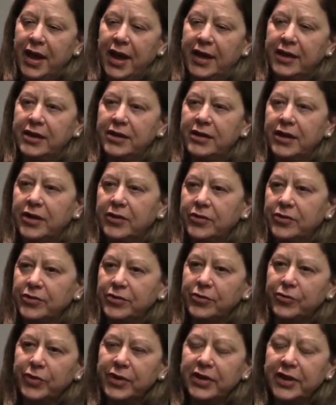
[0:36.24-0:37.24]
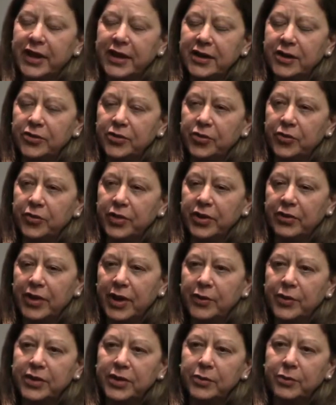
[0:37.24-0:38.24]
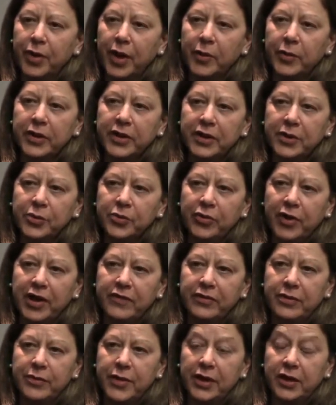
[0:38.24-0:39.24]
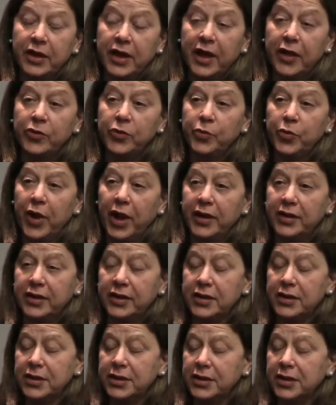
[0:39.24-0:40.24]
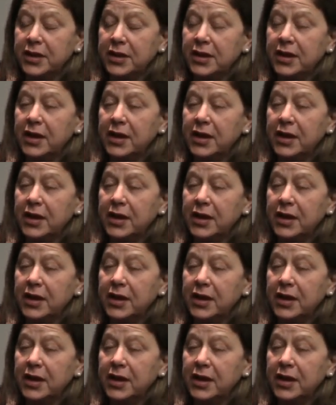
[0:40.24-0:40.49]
had another related career. I was in public and private mental health practice